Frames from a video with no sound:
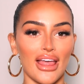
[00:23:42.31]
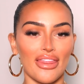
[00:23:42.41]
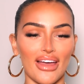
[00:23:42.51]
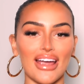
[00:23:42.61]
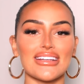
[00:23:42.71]

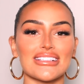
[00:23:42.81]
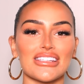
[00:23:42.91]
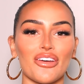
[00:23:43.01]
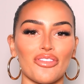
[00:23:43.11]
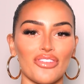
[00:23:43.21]
That is
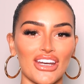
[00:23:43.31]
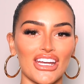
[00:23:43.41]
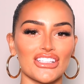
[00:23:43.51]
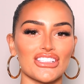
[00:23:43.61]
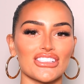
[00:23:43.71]
the
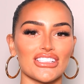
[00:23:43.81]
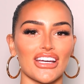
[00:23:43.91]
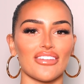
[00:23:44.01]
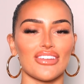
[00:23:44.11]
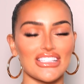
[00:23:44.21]
finished
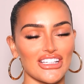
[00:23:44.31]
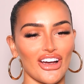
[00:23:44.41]
video.